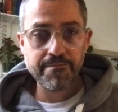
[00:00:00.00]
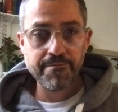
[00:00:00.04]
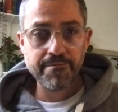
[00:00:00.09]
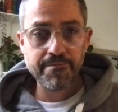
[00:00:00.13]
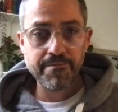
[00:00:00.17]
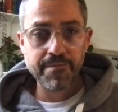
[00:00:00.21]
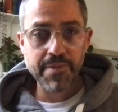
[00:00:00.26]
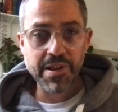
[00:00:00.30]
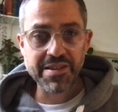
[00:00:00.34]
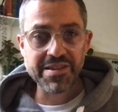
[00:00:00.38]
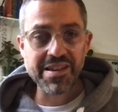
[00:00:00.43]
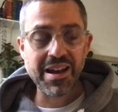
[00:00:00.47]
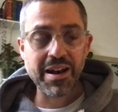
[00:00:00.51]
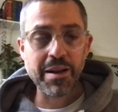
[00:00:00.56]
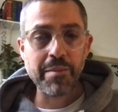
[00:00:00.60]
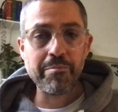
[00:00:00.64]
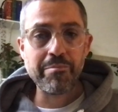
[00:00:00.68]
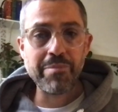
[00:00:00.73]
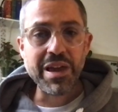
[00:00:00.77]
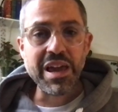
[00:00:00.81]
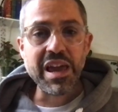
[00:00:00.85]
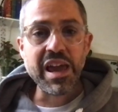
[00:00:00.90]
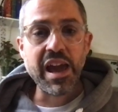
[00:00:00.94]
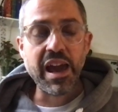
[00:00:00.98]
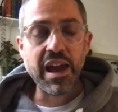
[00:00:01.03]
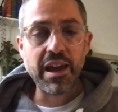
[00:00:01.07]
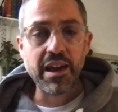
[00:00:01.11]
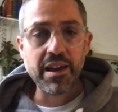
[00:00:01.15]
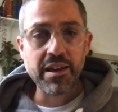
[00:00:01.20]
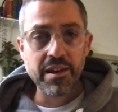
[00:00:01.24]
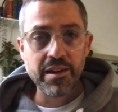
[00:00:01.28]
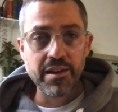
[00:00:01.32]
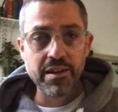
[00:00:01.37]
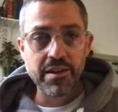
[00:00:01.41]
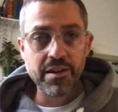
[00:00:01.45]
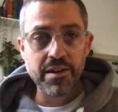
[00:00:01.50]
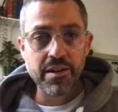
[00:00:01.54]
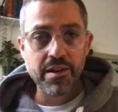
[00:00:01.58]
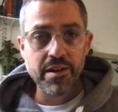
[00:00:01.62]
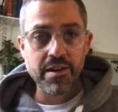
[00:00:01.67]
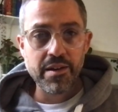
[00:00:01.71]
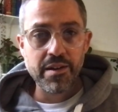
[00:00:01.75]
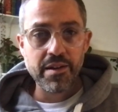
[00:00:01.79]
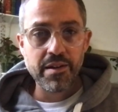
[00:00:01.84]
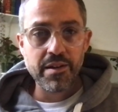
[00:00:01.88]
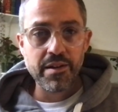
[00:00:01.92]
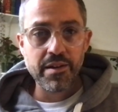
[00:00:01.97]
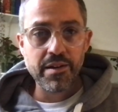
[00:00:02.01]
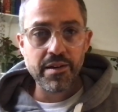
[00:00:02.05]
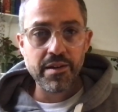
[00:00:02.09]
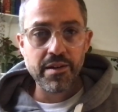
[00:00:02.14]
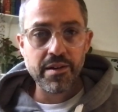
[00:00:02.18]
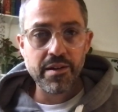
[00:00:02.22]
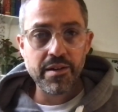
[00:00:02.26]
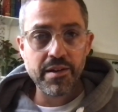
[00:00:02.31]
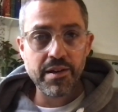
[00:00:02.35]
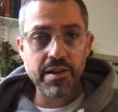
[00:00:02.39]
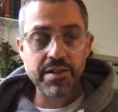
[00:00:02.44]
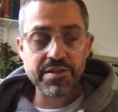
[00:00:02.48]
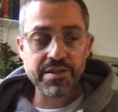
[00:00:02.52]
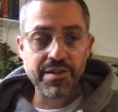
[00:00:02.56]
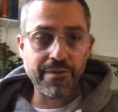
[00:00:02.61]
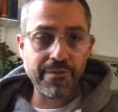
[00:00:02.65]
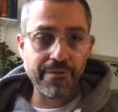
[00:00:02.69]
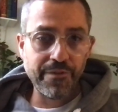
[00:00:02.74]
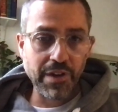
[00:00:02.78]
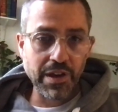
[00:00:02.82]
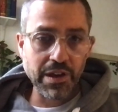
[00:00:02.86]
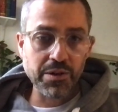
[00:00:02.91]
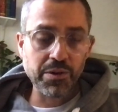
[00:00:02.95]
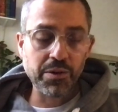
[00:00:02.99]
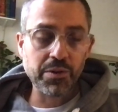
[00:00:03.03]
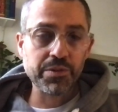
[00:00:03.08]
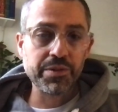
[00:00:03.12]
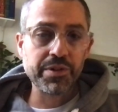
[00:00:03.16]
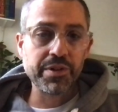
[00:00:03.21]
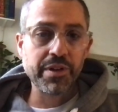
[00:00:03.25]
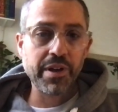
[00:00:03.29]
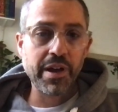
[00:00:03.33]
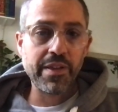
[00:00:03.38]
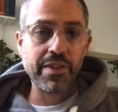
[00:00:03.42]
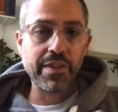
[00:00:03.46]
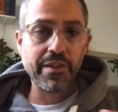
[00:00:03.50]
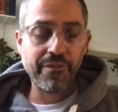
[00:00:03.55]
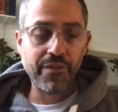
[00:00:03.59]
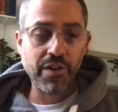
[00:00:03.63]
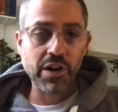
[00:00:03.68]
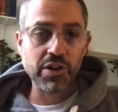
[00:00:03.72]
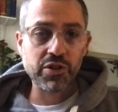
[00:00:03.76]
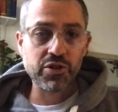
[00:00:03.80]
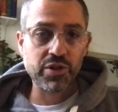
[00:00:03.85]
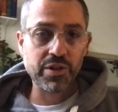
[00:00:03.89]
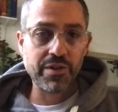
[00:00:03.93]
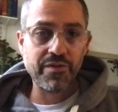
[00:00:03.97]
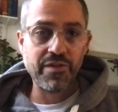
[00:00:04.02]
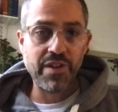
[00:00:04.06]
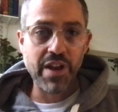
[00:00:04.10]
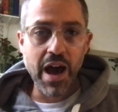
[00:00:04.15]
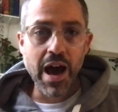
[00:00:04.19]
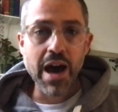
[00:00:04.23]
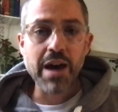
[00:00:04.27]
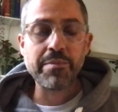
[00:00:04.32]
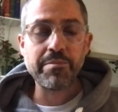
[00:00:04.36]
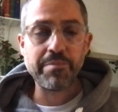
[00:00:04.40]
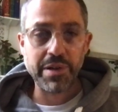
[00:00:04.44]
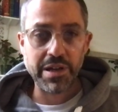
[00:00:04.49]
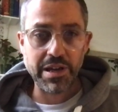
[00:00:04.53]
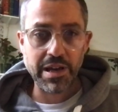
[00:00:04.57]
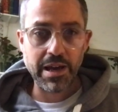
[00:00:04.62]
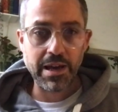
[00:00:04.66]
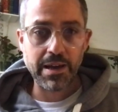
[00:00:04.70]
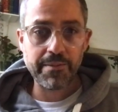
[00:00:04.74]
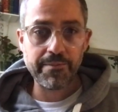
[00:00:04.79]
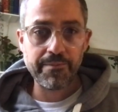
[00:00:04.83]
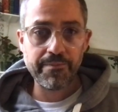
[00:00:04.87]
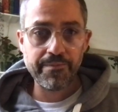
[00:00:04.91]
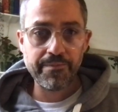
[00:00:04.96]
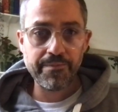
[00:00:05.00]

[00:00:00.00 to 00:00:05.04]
It's not a being, it's the field and the function of non being.